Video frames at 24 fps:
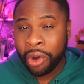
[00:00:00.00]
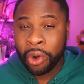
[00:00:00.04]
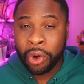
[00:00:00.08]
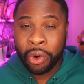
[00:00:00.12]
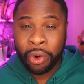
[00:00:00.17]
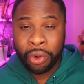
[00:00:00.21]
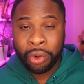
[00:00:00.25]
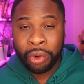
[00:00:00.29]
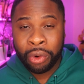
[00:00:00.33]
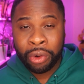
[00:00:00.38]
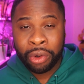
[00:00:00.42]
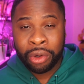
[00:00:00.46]

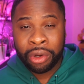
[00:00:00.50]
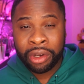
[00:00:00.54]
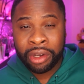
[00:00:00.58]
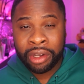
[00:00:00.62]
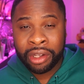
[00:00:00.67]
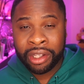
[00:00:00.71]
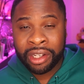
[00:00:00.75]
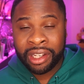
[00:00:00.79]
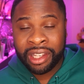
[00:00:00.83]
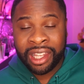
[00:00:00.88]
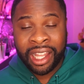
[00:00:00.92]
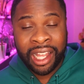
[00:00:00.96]

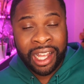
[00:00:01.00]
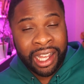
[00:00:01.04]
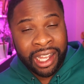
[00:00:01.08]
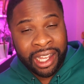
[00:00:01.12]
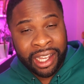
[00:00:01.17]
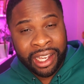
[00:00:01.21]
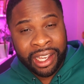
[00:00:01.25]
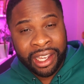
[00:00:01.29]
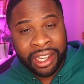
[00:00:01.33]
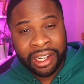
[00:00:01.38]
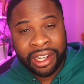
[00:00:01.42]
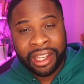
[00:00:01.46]

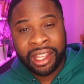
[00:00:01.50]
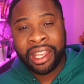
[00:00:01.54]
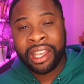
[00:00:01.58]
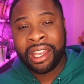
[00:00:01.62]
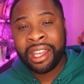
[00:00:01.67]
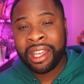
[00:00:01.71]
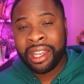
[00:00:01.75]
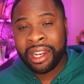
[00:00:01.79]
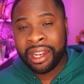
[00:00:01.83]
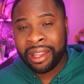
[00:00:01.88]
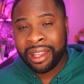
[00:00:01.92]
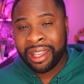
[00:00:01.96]
online
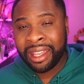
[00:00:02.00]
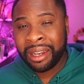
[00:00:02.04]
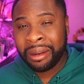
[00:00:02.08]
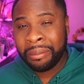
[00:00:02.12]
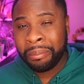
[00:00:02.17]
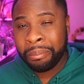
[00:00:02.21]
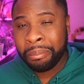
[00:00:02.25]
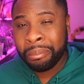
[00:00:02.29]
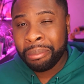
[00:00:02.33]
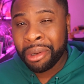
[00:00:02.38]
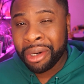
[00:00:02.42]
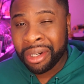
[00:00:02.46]
and
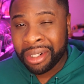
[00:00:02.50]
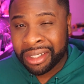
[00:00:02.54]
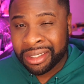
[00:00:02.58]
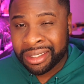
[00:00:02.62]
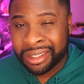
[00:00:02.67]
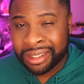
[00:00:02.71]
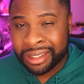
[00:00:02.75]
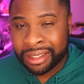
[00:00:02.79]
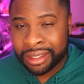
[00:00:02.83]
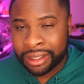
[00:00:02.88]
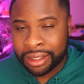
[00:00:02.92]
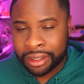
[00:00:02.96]
in
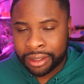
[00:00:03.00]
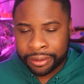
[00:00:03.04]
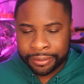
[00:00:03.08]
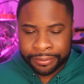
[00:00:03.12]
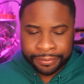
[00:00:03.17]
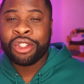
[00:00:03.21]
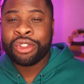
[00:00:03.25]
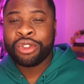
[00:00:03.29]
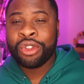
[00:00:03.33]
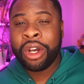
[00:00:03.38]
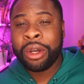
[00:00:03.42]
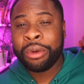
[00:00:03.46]
books.
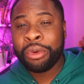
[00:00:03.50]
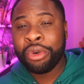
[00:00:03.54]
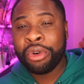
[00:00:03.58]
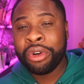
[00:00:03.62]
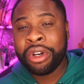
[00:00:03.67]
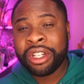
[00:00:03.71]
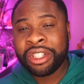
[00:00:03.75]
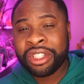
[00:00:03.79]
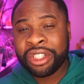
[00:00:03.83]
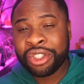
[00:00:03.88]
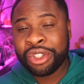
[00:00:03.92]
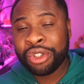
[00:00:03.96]
So I'm
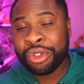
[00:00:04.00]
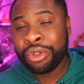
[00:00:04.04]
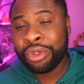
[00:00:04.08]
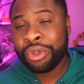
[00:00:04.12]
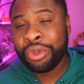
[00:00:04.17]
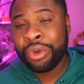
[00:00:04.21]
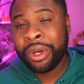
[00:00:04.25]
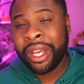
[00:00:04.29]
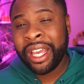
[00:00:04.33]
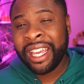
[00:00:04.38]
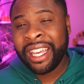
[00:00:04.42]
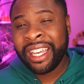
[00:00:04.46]
going to
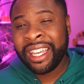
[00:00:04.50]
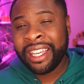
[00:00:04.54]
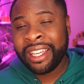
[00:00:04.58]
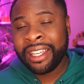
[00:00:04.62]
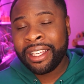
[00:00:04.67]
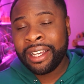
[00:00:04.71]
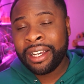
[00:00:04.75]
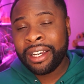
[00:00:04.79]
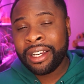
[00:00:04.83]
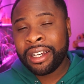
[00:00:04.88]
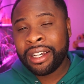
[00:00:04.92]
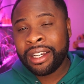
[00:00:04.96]
do
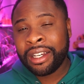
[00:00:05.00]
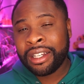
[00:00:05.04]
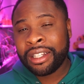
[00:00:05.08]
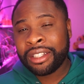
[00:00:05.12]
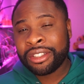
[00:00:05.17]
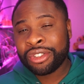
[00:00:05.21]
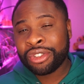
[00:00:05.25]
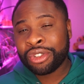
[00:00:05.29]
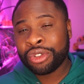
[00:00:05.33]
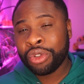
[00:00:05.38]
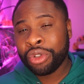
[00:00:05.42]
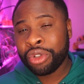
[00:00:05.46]
a
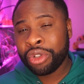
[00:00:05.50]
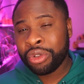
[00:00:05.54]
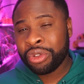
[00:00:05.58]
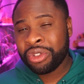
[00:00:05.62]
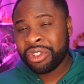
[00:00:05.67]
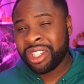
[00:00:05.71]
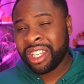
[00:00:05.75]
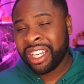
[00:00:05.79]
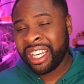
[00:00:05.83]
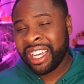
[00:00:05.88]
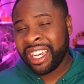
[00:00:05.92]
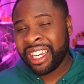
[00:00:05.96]
soil
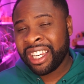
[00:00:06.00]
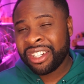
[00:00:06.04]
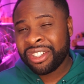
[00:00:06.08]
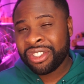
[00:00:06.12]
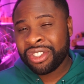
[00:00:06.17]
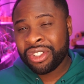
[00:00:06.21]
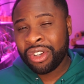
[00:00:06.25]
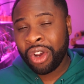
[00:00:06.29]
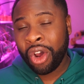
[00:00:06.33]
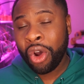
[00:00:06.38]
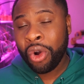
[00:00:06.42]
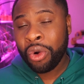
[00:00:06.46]

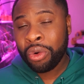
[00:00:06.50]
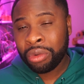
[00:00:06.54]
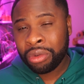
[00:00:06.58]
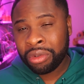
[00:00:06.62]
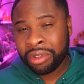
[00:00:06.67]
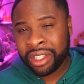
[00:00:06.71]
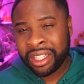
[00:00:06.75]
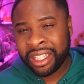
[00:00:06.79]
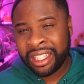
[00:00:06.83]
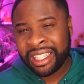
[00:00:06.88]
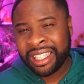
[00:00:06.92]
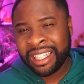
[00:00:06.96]
change
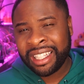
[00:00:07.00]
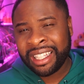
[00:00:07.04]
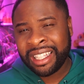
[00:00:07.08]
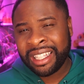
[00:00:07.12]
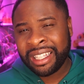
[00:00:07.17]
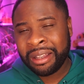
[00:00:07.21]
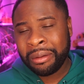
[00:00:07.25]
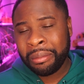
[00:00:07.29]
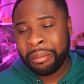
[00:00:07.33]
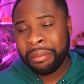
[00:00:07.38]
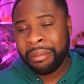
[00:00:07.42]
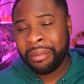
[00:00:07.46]
only
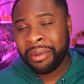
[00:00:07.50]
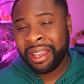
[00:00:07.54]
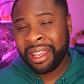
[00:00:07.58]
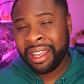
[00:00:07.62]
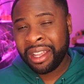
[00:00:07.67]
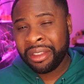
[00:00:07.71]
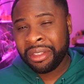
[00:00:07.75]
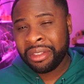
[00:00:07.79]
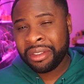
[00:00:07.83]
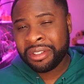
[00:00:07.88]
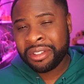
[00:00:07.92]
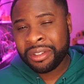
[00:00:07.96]

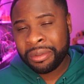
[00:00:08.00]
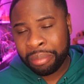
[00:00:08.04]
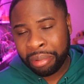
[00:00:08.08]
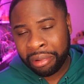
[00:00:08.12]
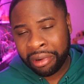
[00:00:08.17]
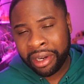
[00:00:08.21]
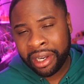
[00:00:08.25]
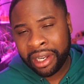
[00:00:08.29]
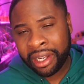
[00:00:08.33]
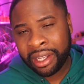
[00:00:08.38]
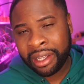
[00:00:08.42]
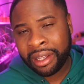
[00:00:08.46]
in the
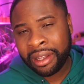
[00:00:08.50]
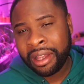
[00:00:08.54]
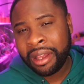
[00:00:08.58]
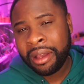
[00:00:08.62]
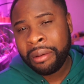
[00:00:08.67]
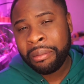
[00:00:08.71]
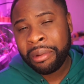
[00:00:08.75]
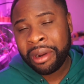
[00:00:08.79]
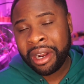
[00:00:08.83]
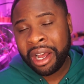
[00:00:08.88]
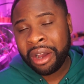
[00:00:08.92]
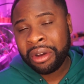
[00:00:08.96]
spring,
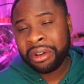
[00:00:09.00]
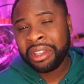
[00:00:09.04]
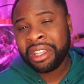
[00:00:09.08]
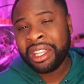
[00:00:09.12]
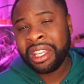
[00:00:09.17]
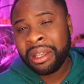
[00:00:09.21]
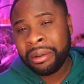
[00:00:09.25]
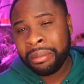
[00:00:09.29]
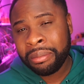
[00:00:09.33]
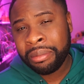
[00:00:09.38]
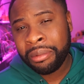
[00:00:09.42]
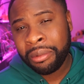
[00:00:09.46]
but I'll
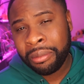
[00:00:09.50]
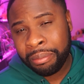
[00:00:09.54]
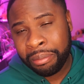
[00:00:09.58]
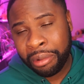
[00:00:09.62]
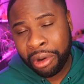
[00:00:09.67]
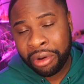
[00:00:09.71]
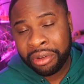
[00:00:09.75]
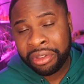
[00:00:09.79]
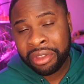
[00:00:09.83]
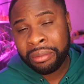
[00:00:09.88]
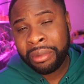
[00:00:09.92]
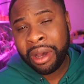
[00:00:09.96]
keep
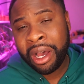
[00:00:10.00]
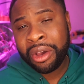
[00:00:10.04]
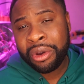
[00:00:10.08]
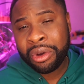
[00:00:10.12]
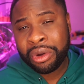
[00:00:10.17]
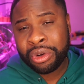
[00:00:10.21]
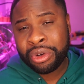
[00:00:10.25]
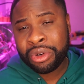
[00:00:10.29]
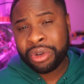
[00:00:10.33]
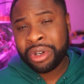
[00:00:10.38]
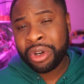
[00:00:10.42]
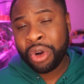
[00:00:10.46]
both of my
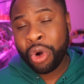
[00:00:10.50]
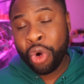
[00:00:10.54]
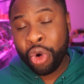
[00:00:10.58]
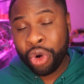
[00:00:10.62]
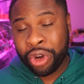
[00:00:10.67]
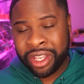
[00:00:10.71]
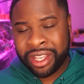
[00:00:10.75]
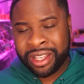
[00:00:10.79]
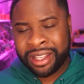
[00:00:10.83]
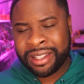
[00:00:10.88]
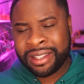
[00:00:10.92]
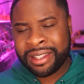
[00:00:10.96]

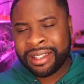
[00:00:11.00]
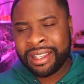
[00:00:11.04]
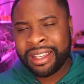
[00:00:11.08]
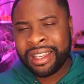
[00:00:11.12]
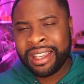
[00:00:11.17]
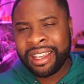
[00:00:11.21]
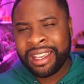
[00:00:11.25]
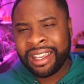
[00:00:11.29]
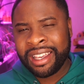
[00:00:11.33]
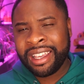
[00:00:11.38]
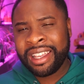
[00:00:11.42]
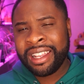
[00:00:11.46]
Hoyas
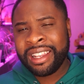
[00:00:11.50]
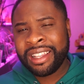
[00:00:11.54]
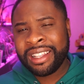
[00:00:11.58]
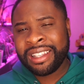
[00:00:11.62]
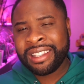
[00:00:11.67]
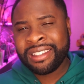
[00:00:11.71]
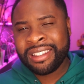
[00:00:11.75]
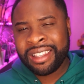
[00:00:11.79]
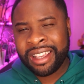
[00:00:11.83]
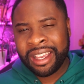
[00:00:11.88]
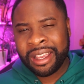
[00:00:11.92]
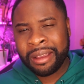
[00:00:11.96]
in the
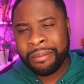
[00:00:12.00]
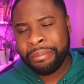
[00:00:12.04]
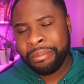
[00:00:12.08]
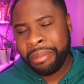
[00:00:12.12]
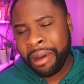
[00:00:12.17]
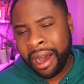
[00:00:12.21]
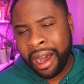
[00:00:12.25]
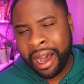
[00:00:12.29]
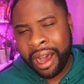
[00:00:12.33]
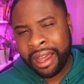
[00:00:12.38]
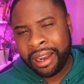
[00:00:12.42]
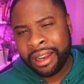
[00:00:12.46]
same
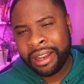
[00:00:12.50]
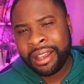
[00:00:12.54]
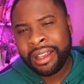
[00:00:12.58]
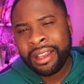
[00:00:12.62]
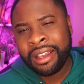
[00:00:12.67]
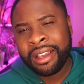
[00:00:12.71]
pot,